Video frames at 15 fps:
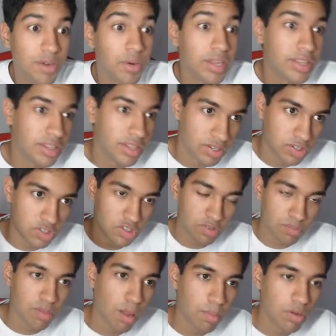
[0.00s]
This is
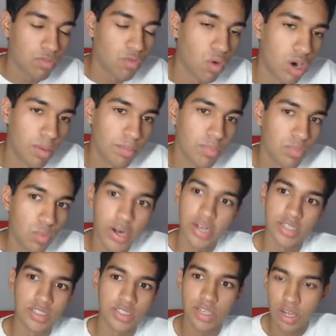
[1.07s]
public forum, whereas
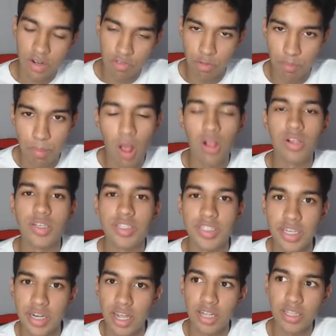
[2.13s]
for policy and
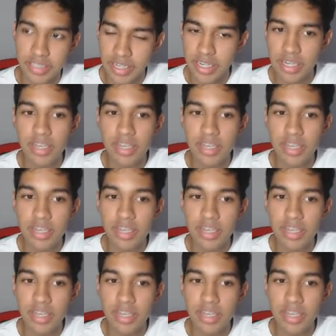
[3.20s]
LD,